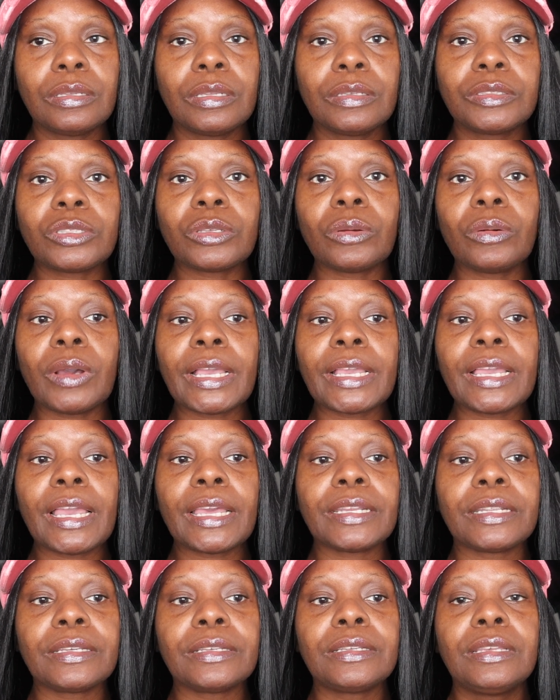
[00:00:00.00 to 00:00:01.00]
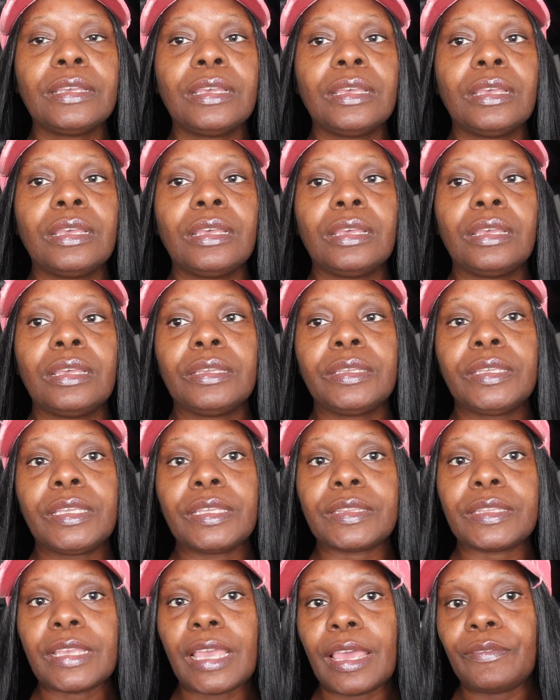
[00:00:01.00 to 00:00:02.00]
So I gotta
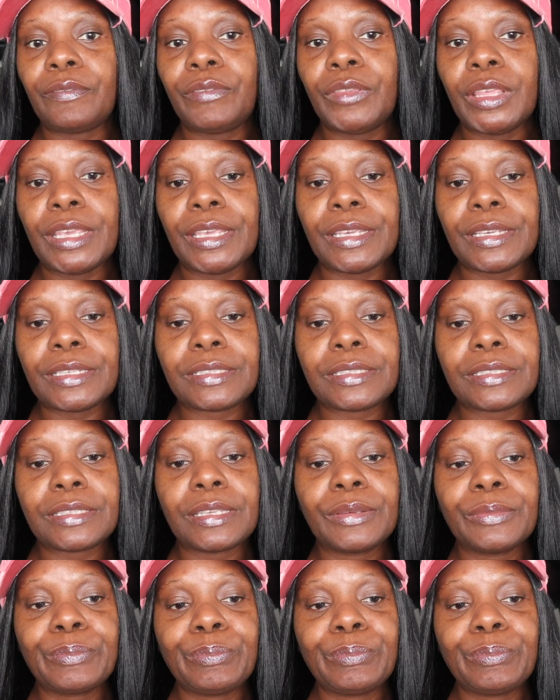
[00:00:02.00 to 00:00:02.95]
get that fixed.